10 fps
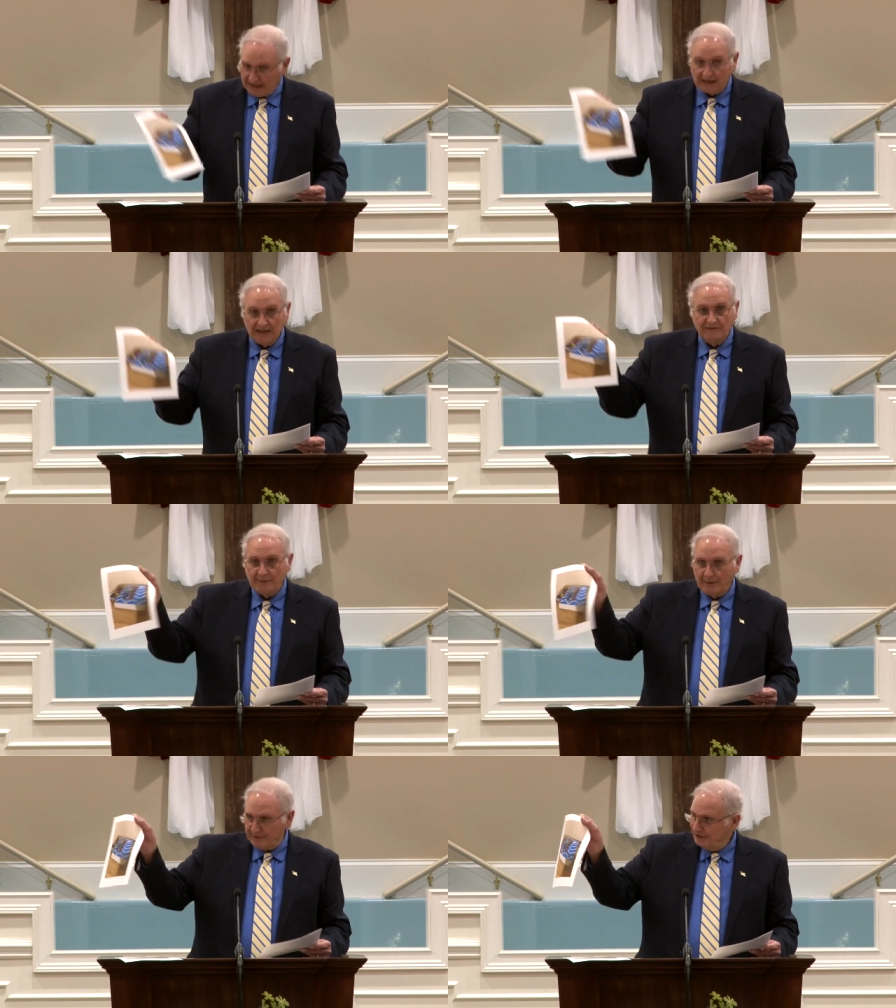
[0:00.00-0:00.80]
and I'll leave
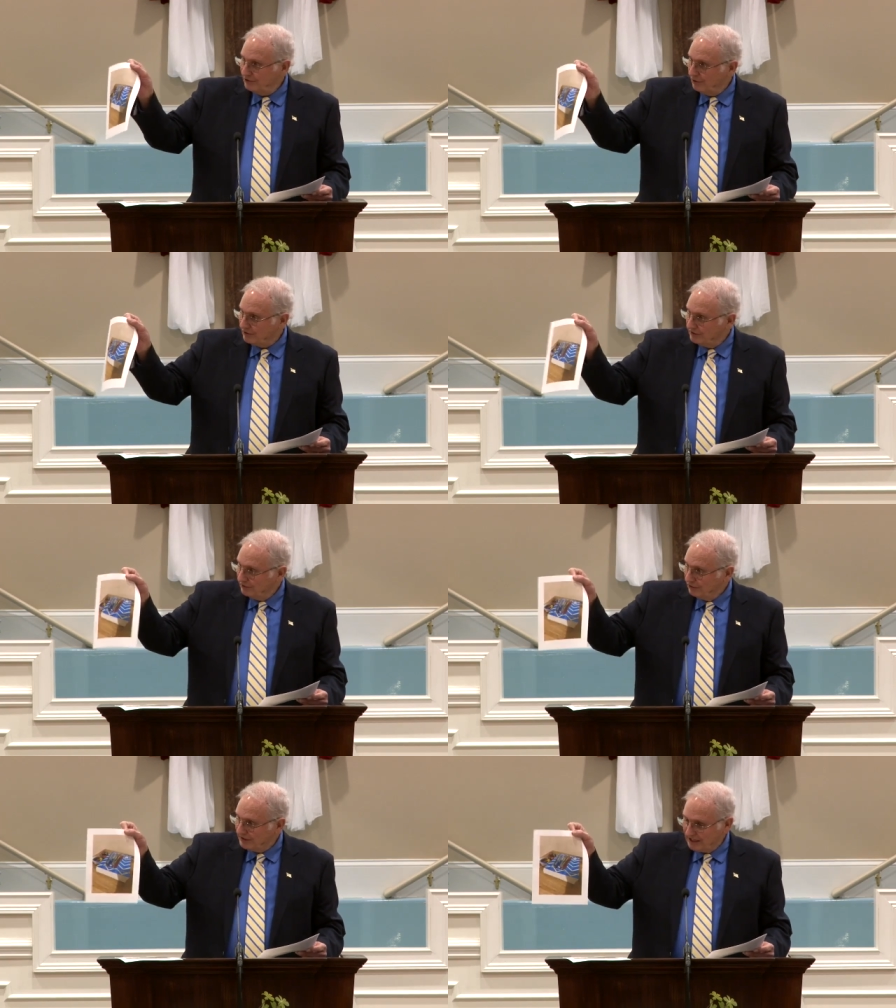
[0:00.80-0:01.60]
them up here, and y'all can
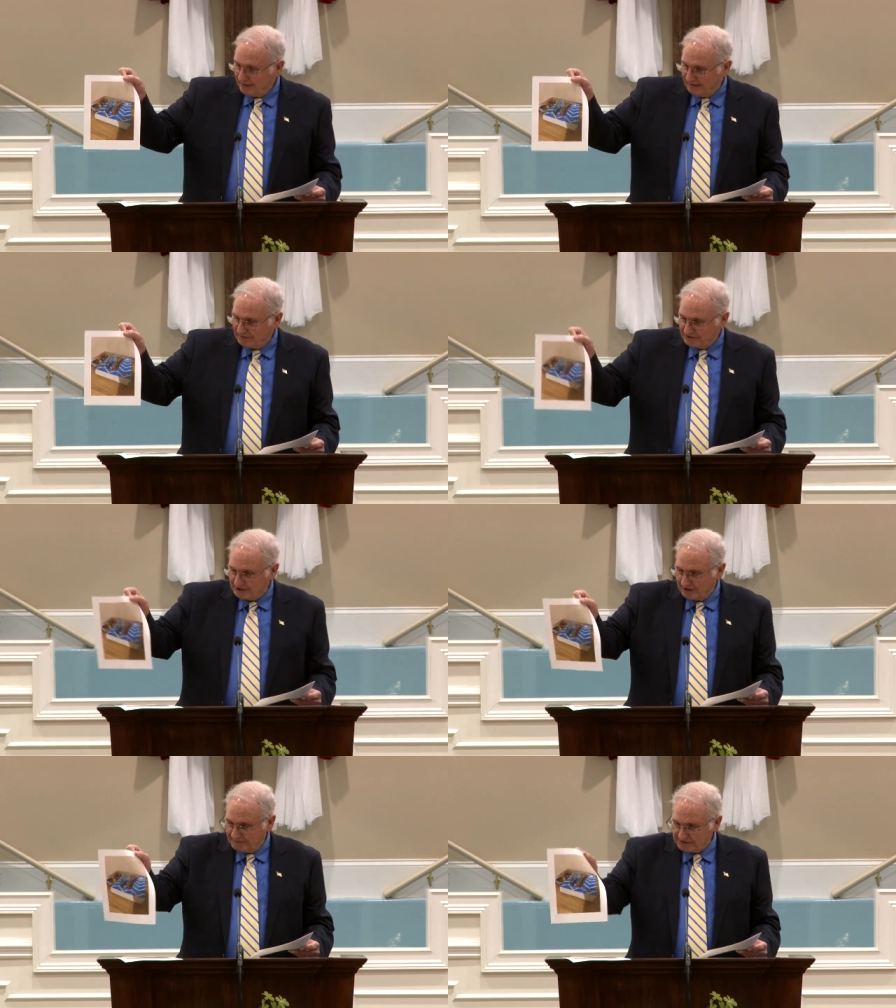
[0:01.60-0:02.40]
look at them after the
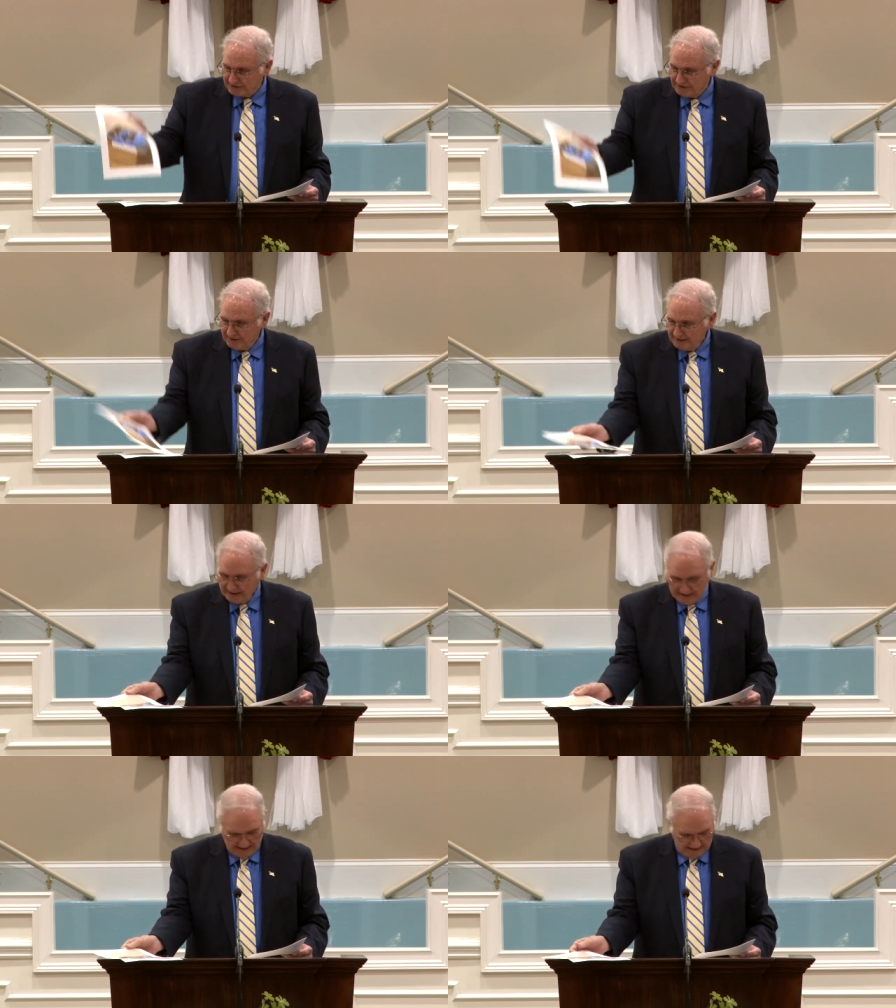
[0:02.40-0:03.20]
service.
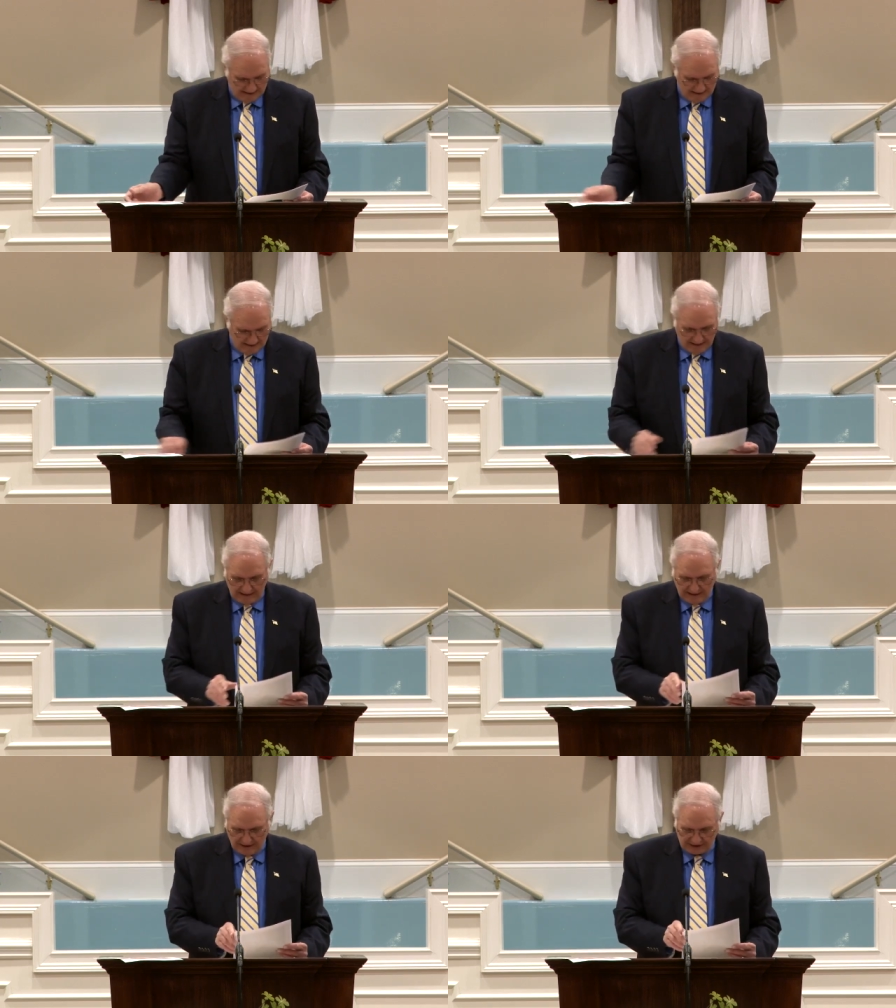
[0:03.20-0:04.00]

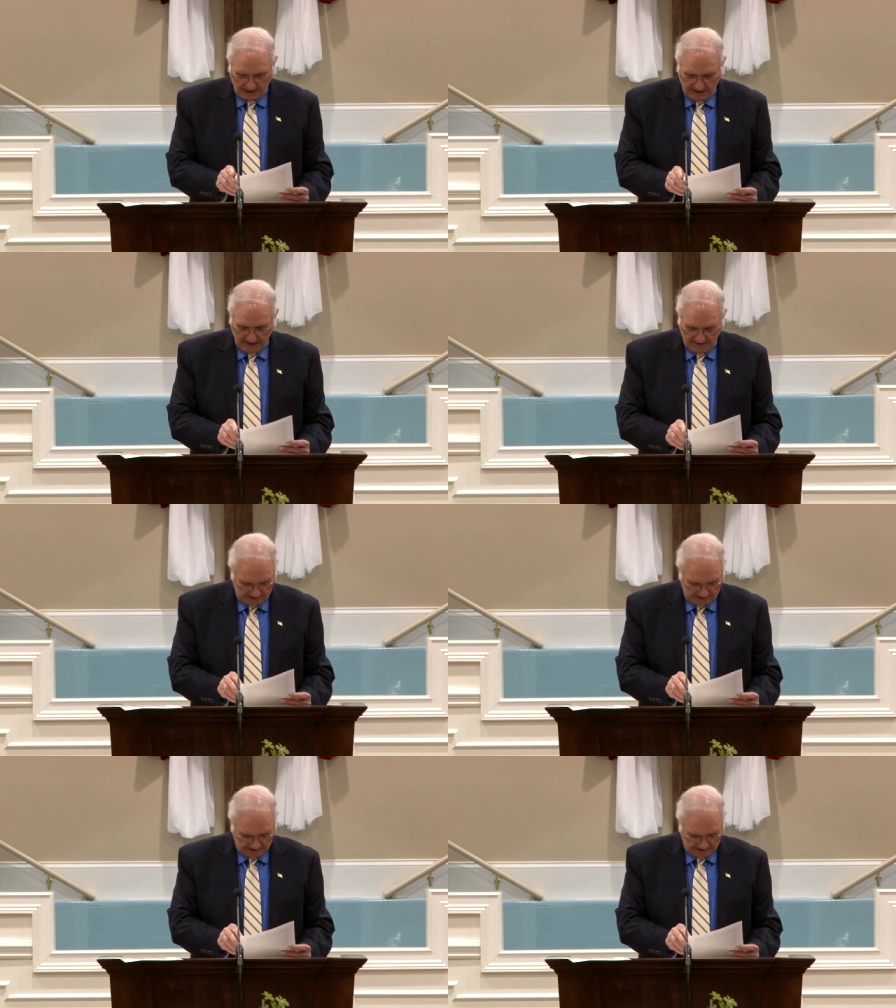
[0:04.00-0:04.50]
Here's a lady